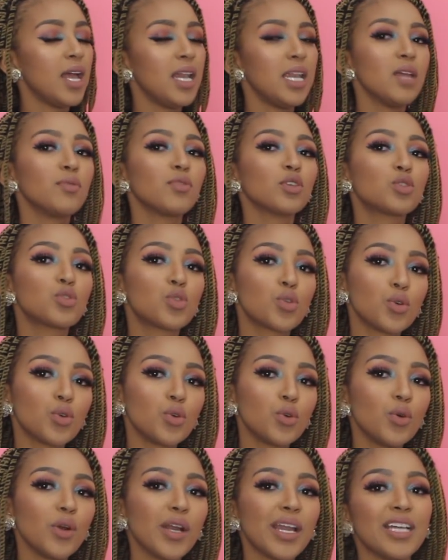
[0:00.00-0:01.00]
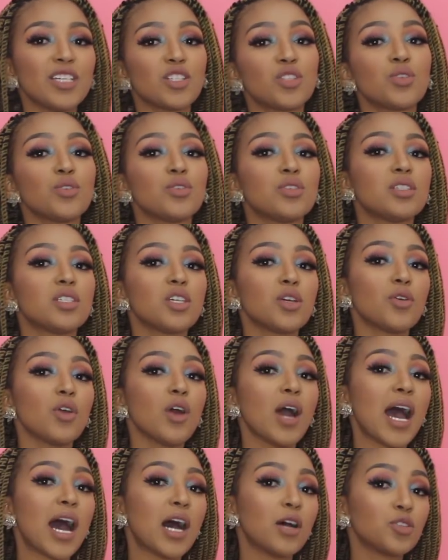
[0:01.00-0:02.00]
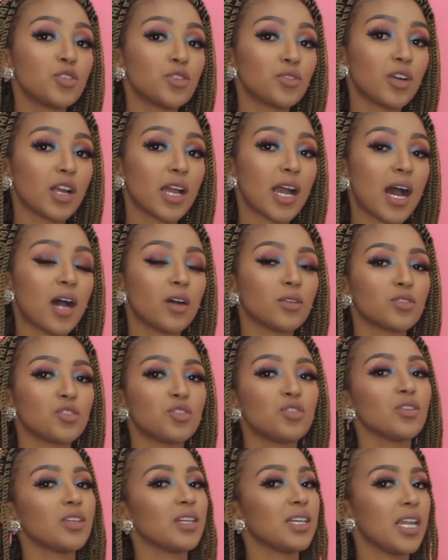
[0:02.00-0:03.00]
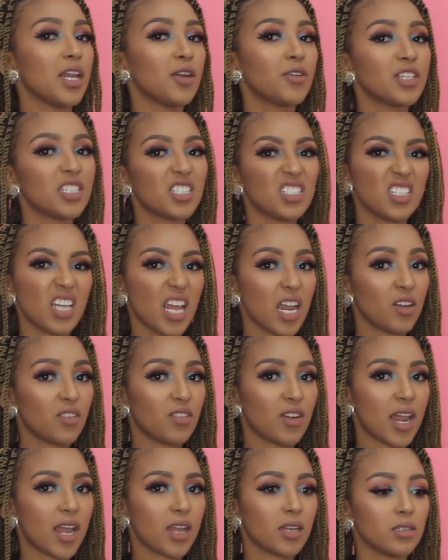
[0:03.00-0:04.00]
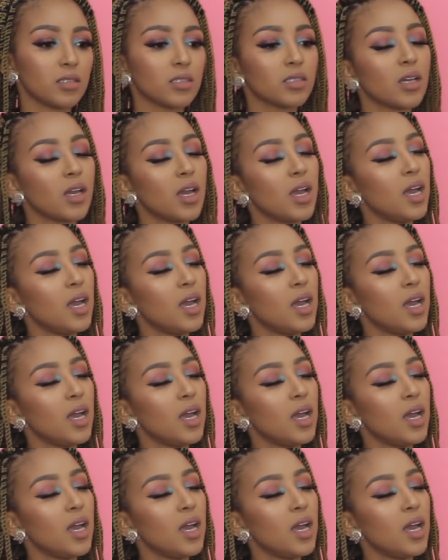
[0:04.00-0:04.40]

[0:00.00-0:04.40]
Level two is to zero out your account to the nearest 10 rand.